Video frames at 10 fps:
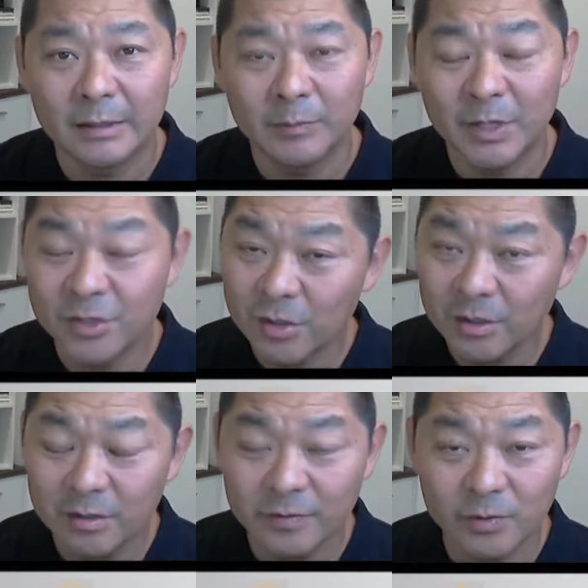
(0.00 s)

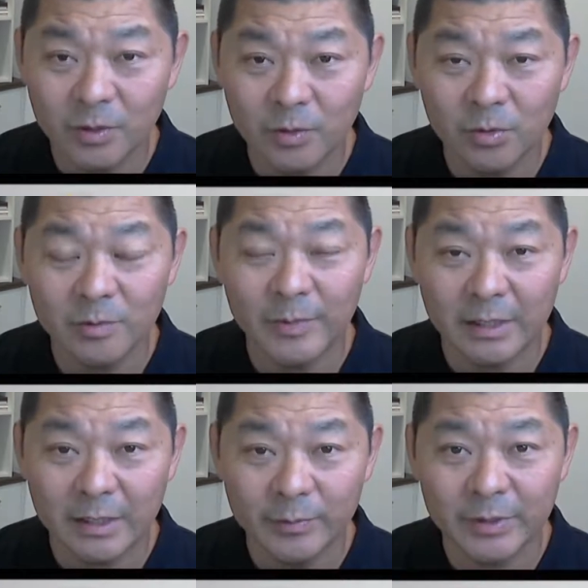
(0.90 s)
Majority of the
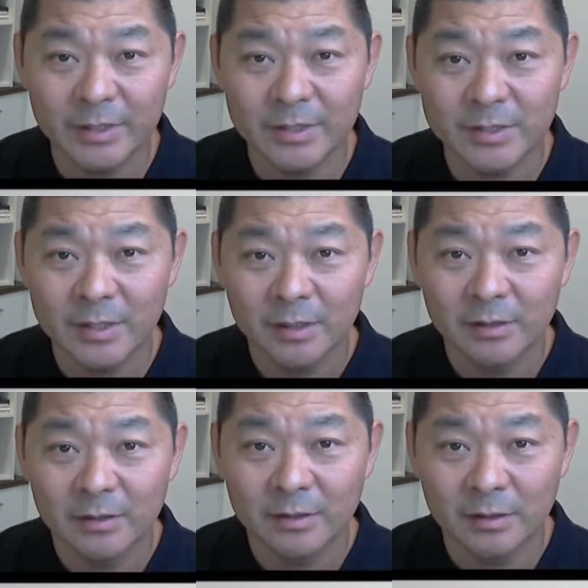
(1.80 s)
recruitment companies,
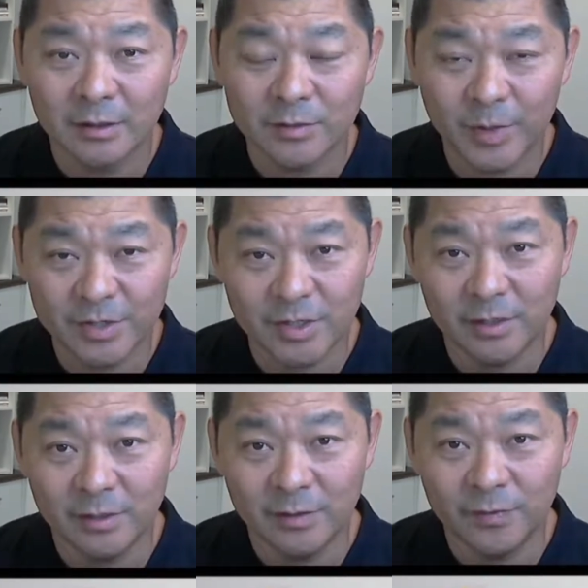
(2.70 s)

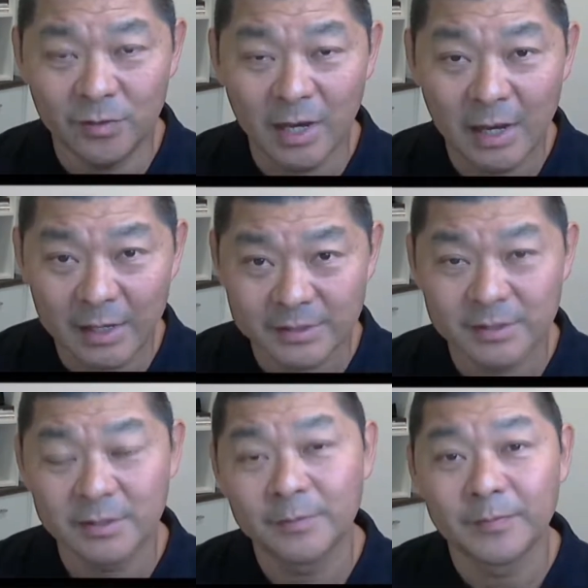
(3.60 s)
especially if you
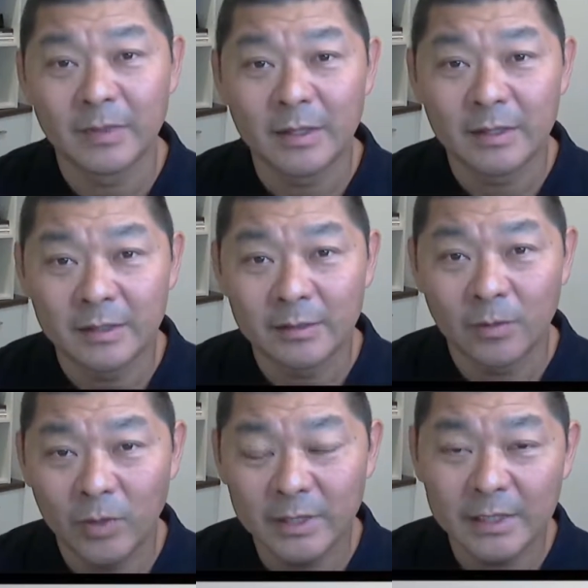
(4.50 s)
ask,
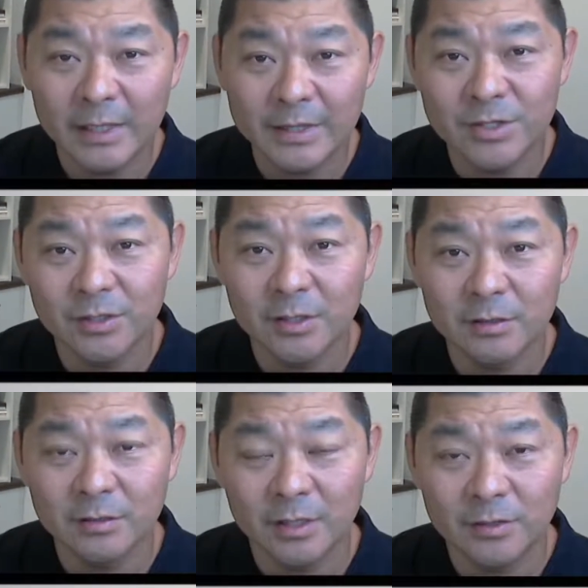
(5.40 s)
when they let you
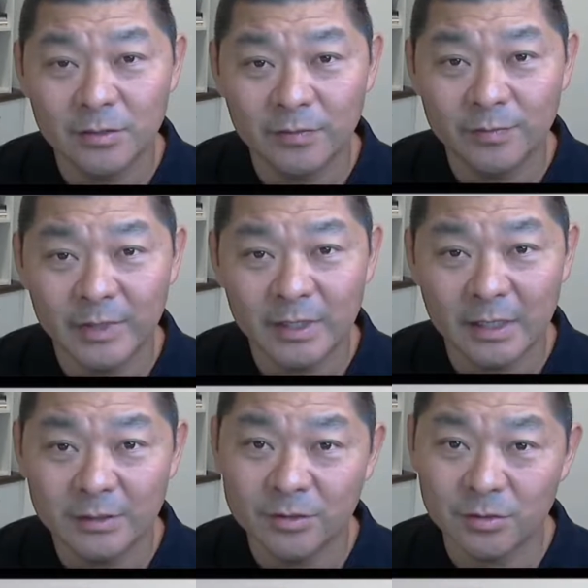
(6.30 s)
know that you've been
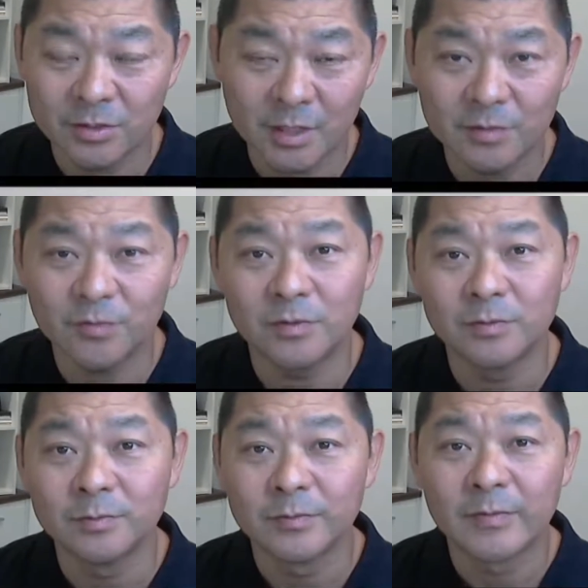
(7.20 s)

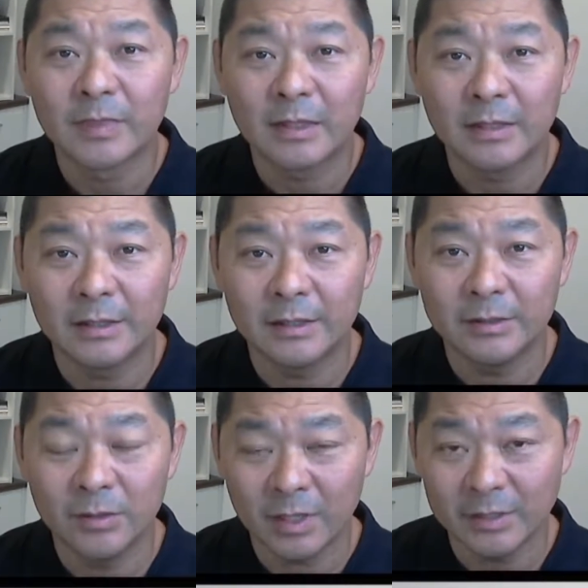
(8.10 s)
unsuccessful,
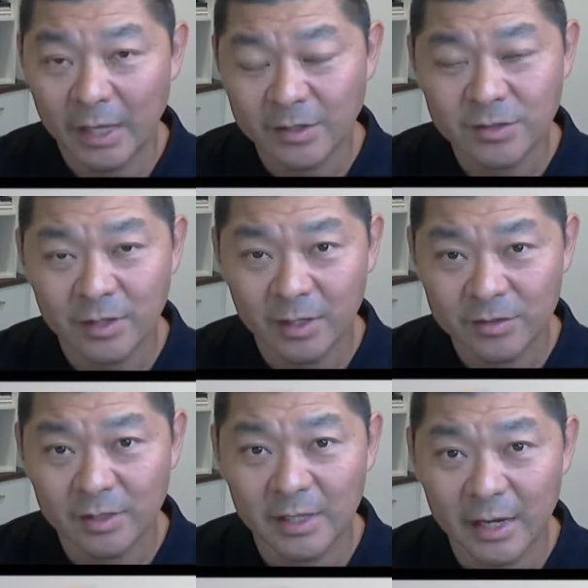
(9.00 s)
you can
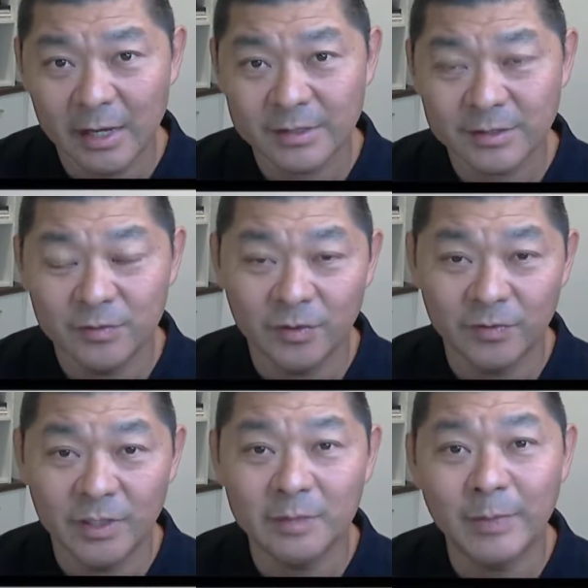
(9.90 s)
actually ask for
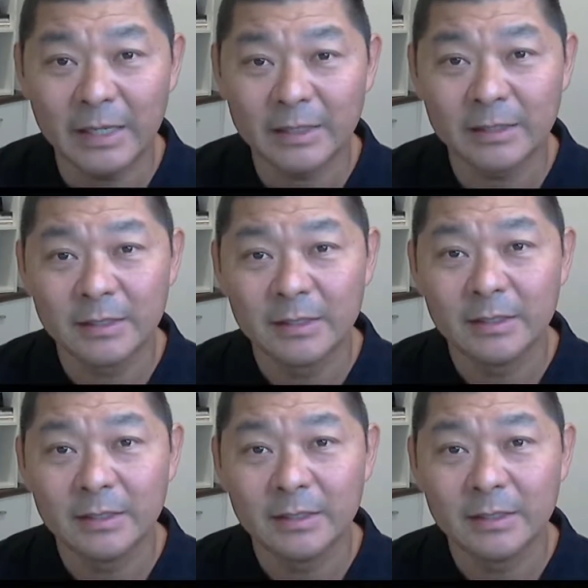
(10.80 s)
feedback,